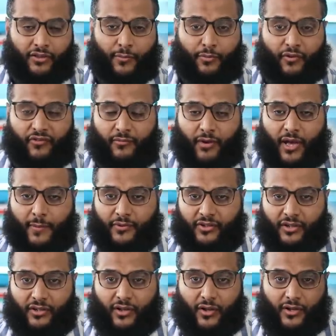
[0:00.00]
the Prophet
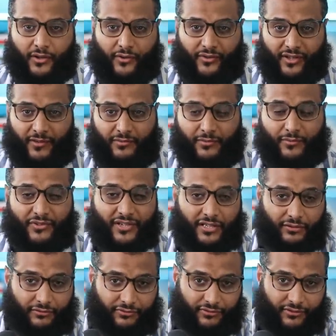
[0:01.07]
Muhammad sallallahu alaihi wasallam
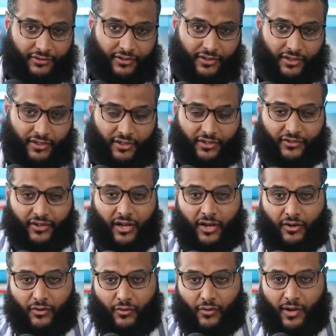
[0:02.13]
himself, his
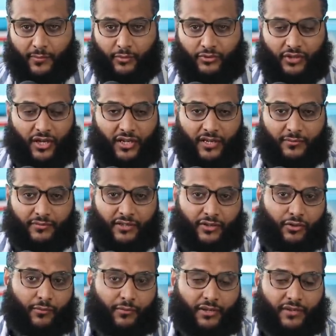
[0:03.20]
uncle Abu Talib,
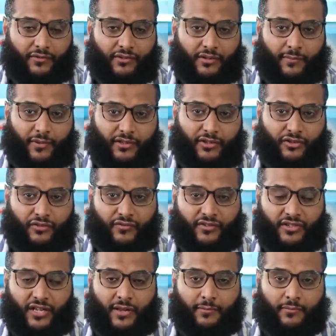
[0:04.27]
did not believe in the message of
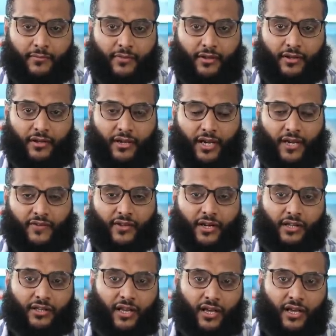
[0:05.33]
Islam. And then